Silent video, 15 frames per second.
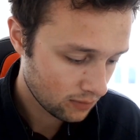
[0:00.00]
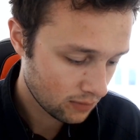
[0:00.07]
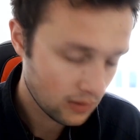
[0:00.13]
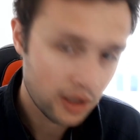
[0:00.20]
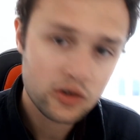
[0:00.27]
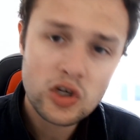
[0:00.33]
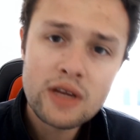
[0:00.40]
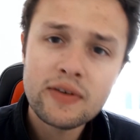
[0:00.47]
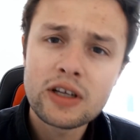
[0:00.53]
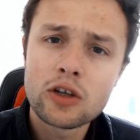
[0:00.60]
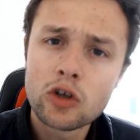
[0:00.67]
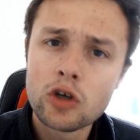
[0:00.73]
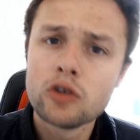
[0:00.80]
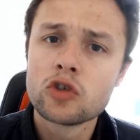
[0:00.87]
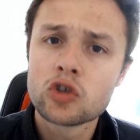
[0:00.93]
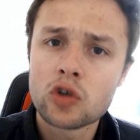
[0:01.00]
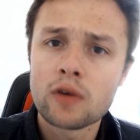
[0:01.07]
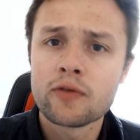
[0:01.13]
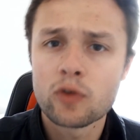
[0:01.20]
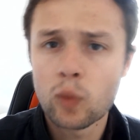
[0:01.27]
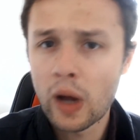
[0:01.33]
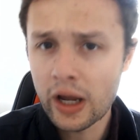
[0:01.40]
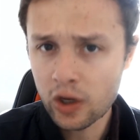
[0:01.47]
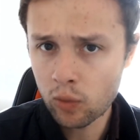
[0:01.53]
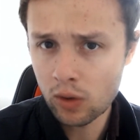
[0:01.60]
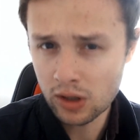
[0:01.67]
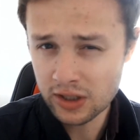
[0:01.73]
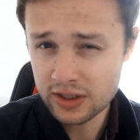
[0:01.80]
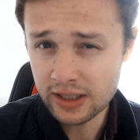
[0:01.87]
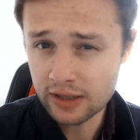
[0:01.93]
Achieving good software
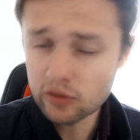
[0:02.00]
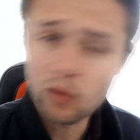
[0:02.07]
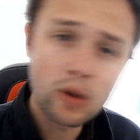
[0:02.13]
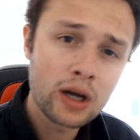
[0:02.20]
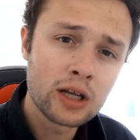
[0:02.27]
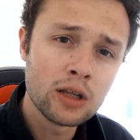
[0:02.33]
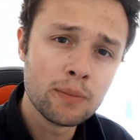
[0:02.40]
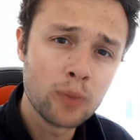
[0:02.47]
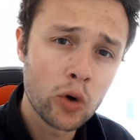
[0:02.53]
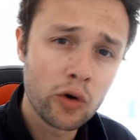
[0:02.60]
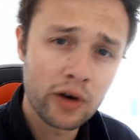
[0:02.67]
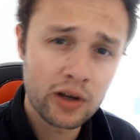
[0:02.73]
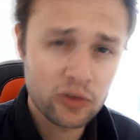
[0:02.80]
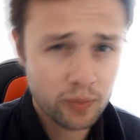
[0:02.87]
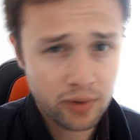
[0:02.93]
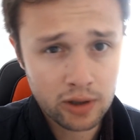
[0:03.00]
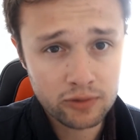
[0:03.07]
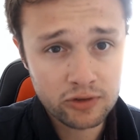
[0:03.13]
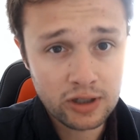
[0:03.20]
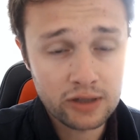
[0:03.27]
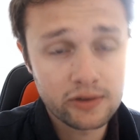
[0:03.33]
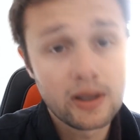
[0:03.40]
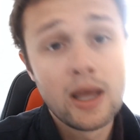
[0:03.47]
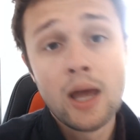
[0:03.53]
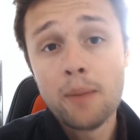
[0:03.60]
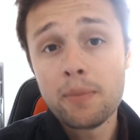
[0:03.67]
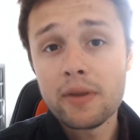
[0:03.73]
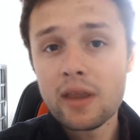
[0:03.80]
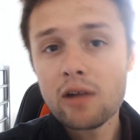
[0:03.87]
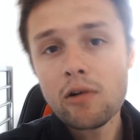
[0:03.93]
quality is quite a laborious process,
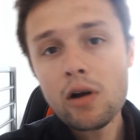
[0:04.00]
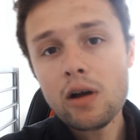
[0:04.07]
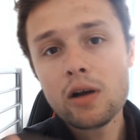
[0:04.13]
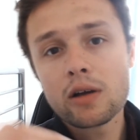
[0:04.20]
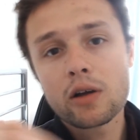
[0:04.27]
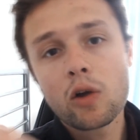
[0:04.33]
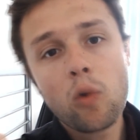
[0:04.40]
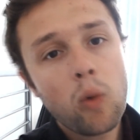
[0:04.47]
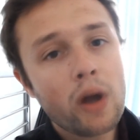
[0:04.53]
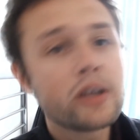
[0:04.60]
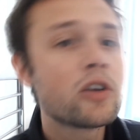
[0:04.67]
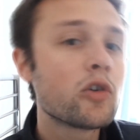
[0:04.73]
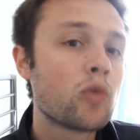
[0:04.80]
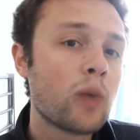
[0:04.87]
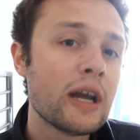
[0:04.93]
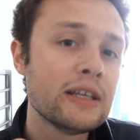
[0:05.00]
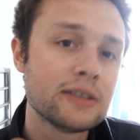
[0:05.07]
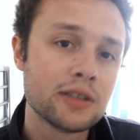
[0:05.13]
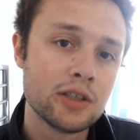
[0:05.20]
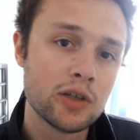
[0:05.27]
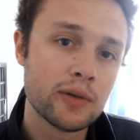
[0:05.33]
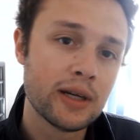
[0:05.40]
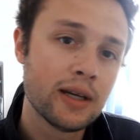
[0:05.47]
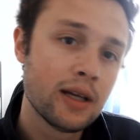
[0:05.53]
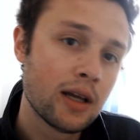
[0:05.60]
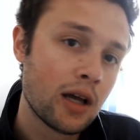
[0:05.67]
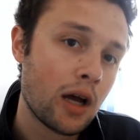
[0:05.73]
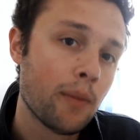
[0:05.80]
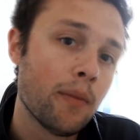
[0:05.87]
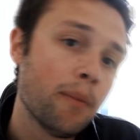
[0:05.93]
but there are quite good ways to do it.
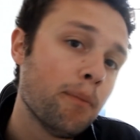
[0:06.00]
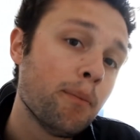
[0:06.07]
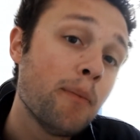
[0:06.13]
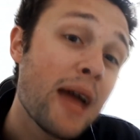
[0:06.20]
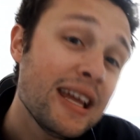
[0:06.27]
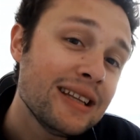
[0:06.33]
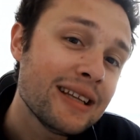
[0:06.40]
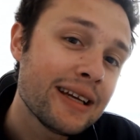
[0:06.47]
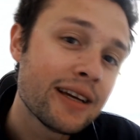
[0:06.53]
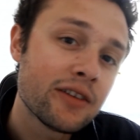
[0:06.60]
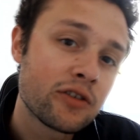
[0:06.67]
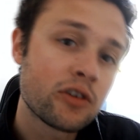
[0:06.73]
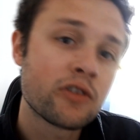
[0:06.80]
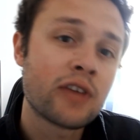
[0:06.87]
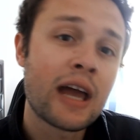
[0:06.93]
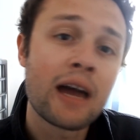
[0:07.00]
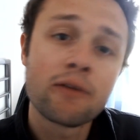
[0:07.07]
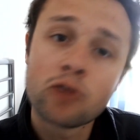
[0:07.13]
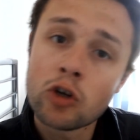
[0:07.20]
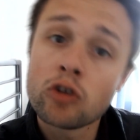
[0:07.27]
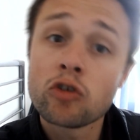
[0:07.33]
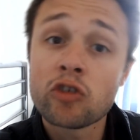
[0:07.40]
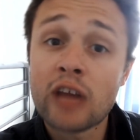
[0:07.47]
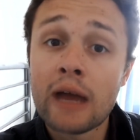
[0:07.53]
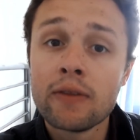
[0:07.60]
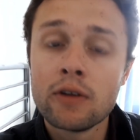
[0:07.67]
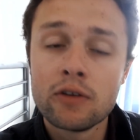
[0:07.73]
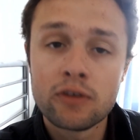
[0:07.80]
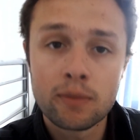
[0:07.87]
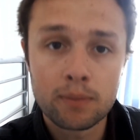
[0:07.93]
Mainly it's just to have good
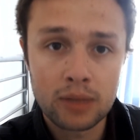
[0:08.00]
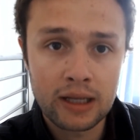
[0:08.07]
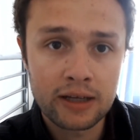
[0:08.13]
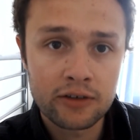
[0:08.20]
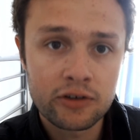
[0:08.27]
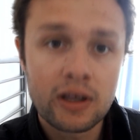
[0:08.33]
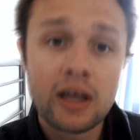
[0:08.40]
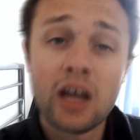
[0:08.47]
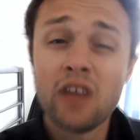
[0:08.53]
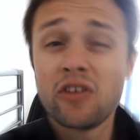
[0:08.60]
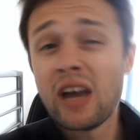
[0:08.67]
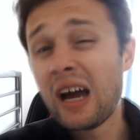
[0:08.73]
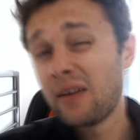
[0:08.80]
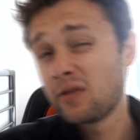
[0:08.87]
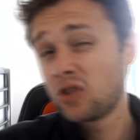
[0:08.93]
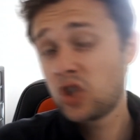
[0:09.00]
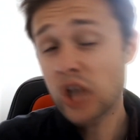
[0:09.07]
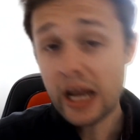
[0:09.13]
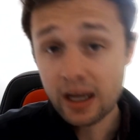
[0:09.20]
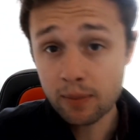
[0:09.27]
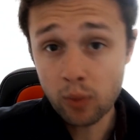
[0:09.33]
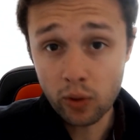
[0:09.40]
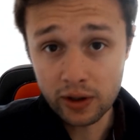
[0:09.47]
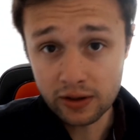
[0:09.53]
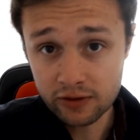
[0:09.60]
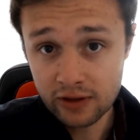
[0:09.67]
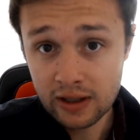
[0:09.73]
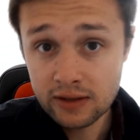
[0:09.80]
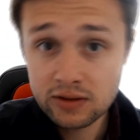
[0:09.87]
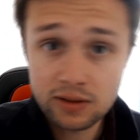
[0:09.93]
standards in place and to have checkpoints
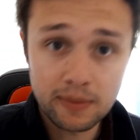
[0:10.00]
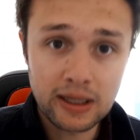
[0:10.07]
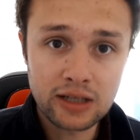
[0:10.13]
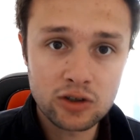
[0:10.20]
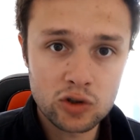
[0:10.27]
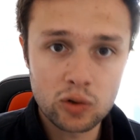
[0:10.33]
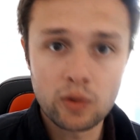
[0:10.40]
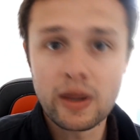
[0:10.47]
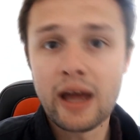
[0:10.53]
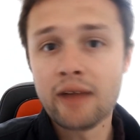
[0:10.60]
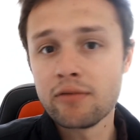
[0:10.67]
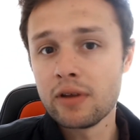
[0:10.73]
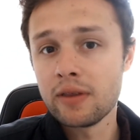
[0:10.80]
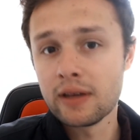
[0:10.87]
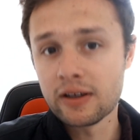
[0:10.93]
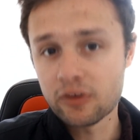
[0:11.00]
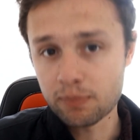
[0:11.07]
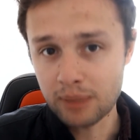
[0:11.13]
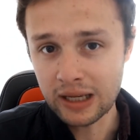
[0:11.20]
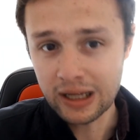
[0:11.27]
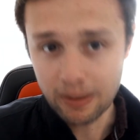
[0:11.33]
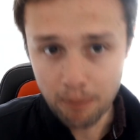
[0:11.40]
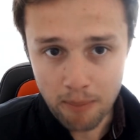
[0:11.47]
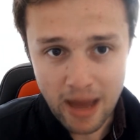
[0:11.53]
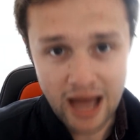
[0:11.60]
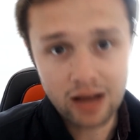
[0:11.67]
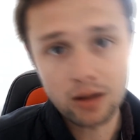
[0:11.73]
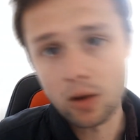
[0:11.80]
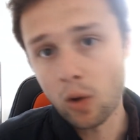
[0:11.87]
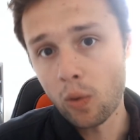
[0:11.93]
to make sure that everything's being met
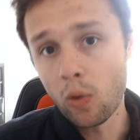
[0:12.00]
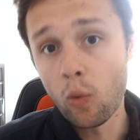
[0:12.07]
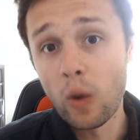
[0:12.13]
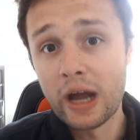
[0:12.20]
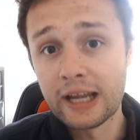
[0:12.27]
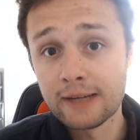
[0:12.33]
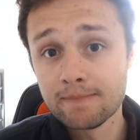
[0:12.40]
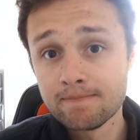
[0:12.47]
along the way.